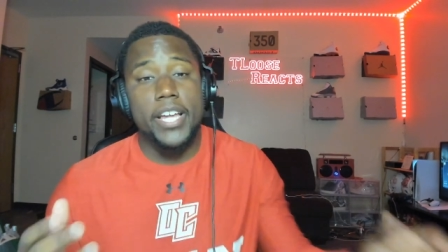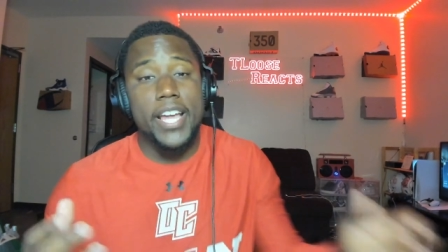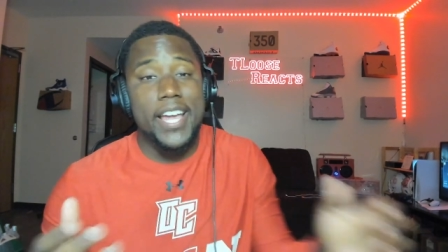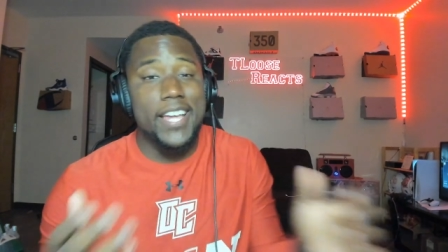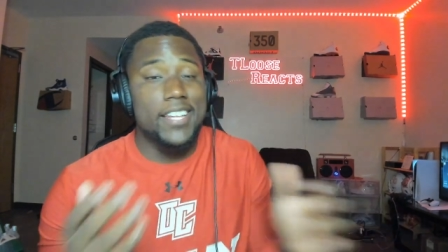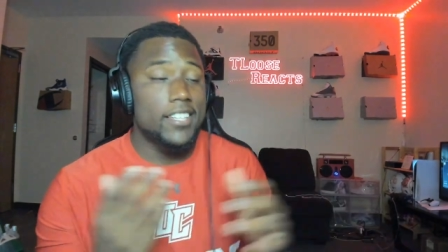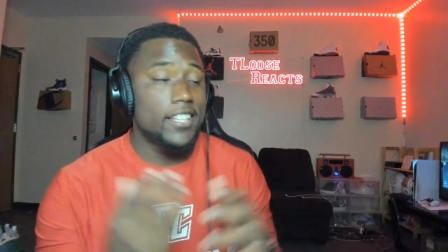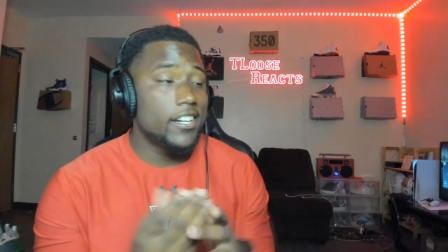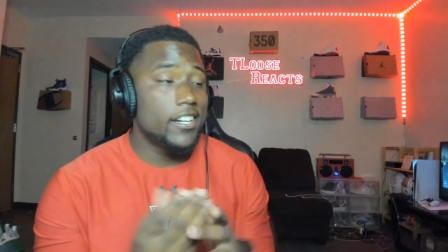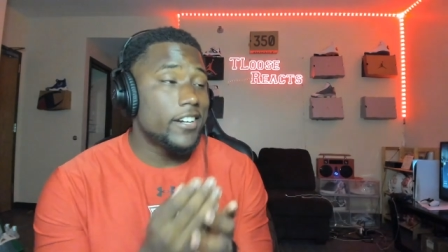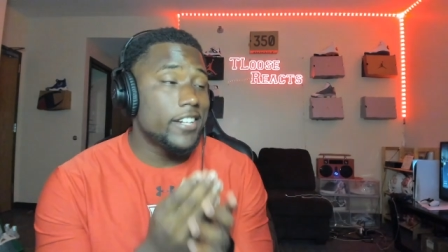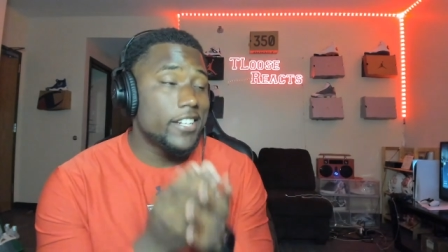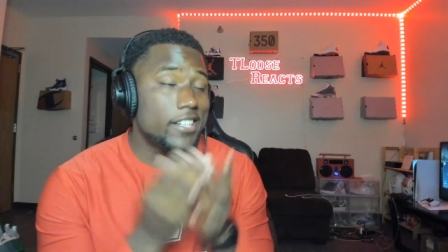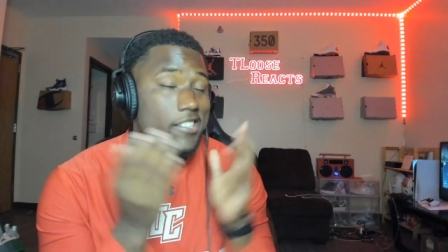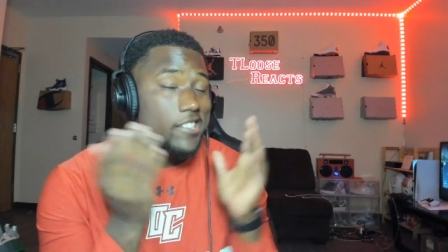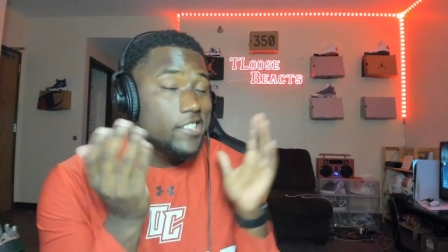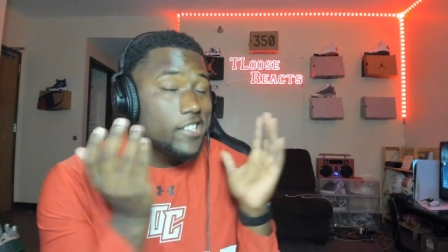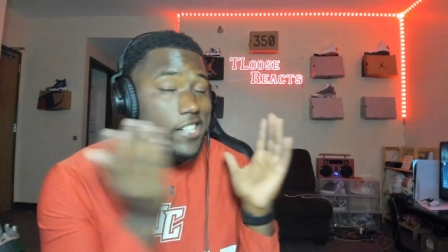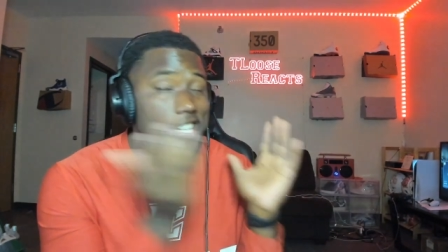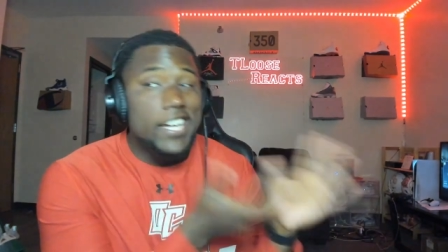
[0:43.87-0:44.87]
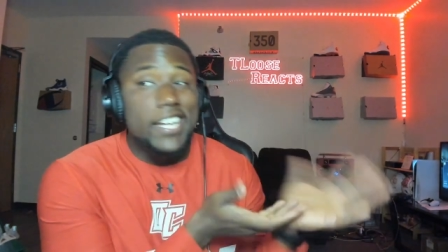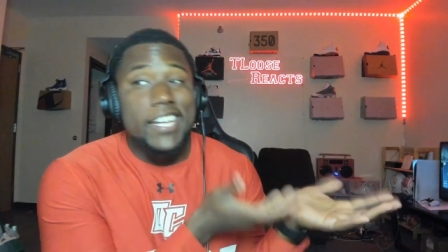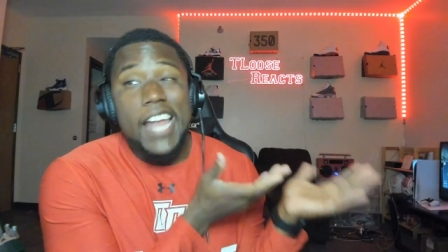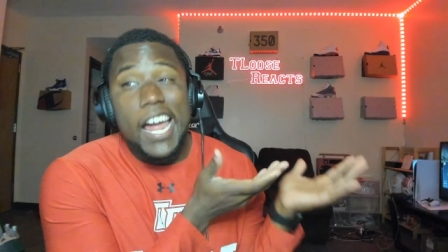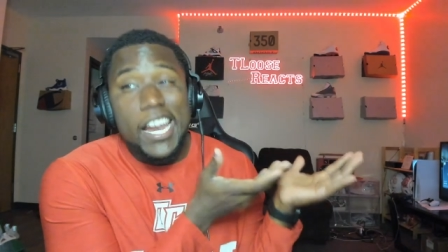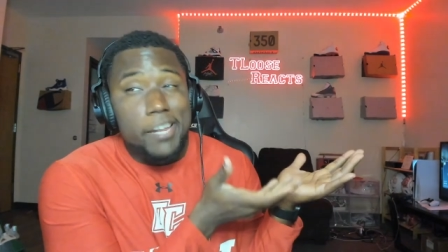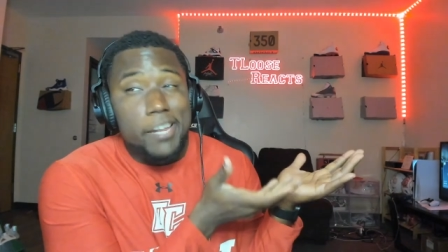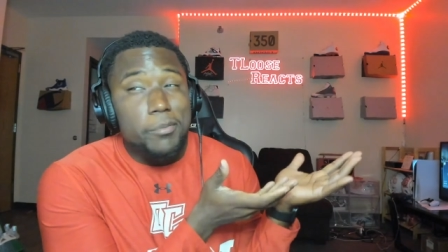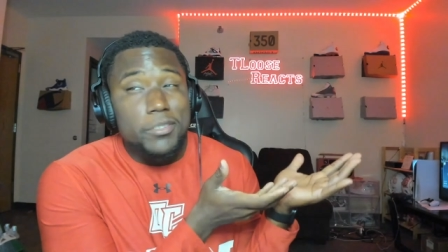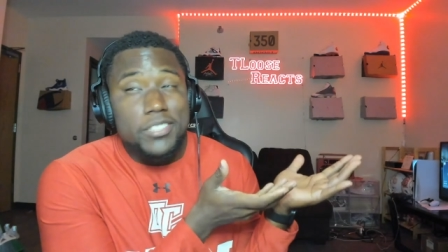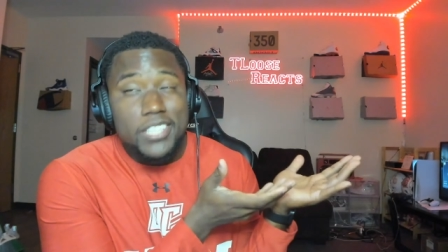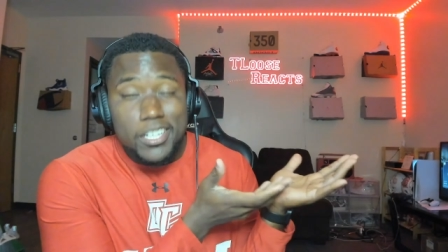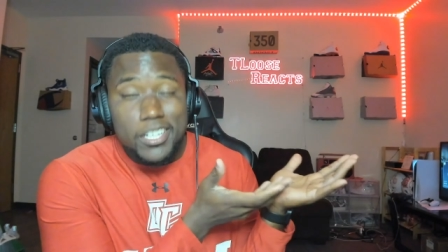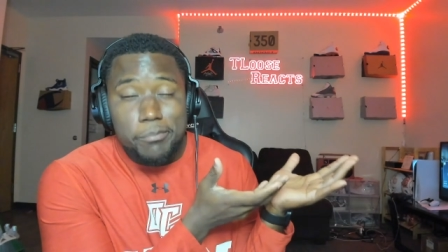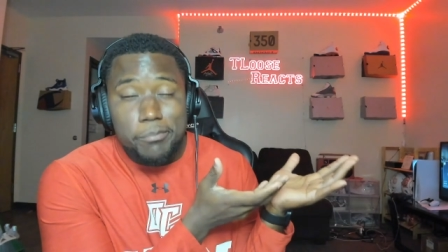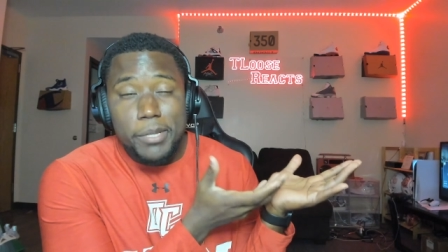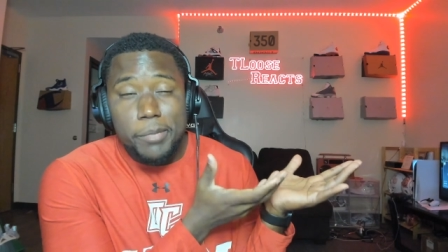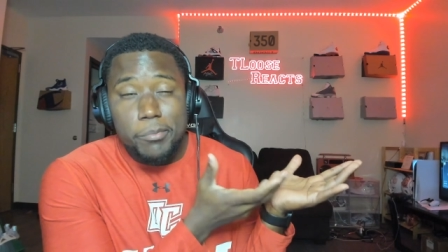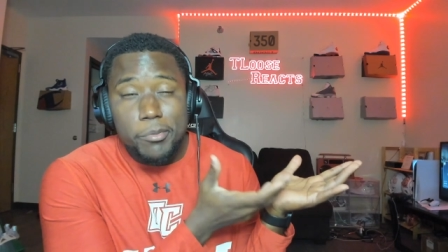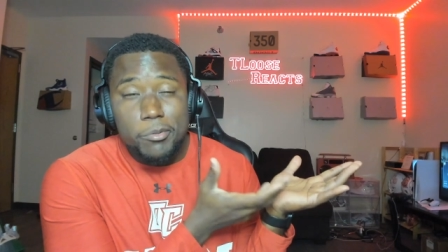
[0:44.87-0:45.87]
And literally 90% of the
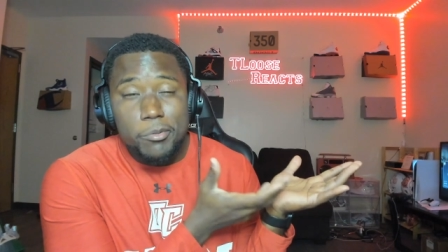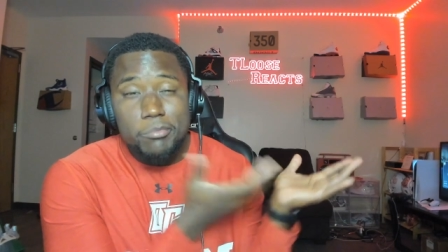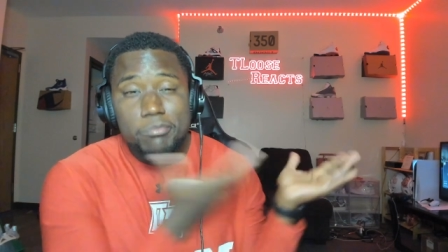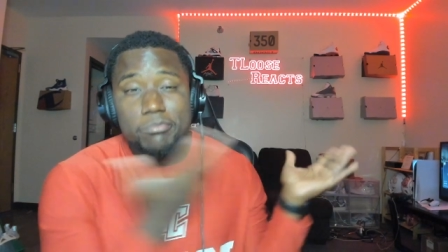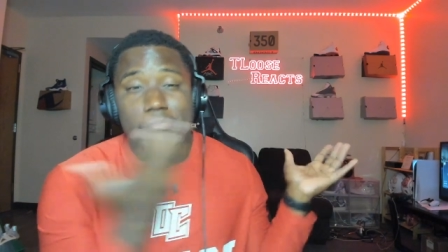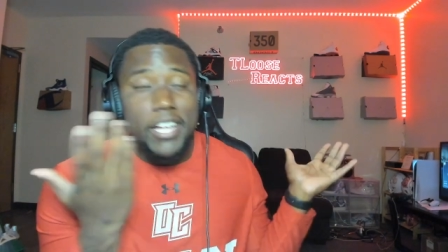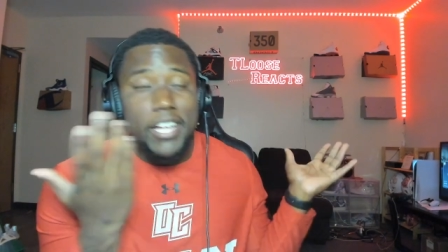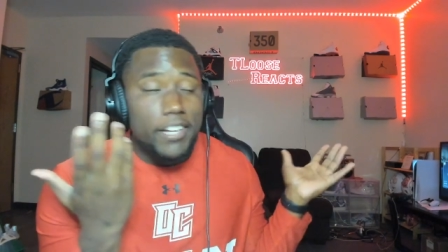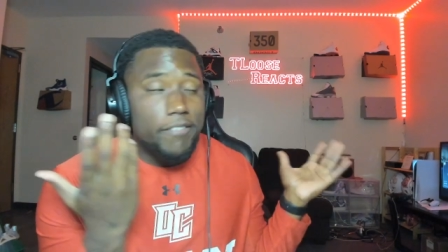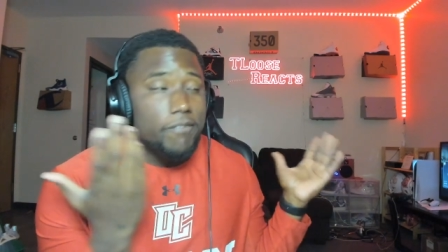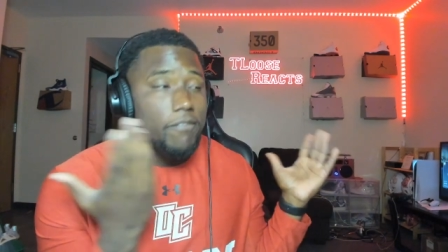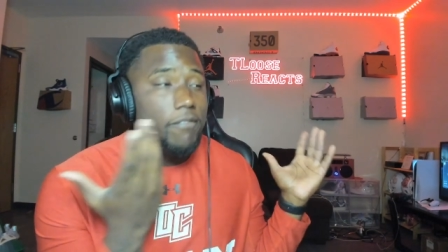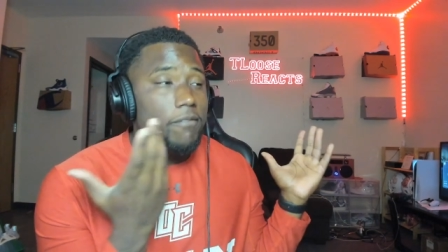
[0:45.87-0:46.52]
people that